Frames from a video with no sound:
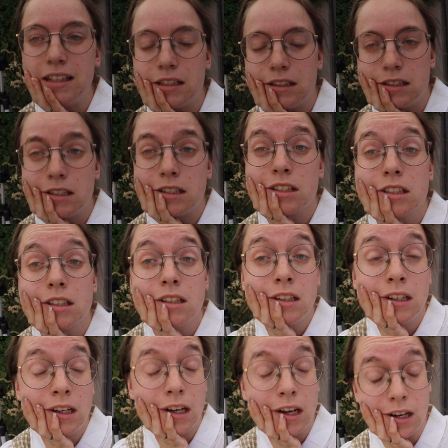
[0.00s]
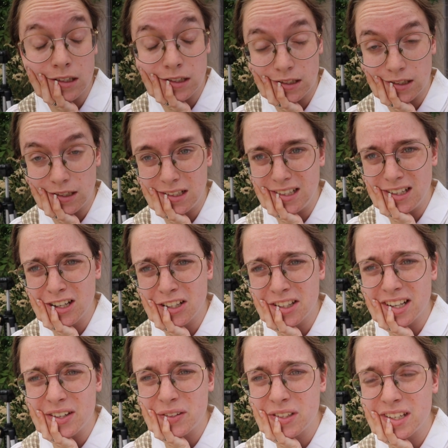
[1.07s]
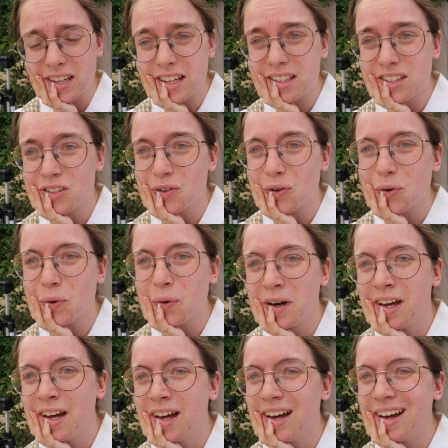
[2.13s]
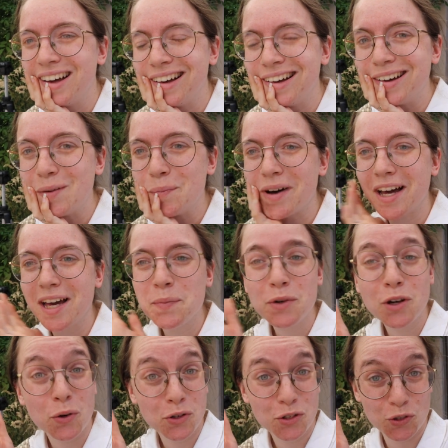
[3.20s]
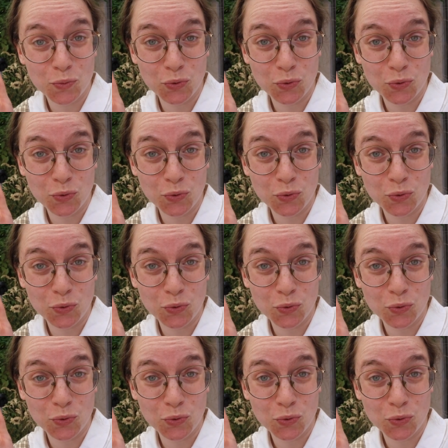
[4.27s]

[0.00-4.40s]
it is disgustingly hot outside, so um, I am going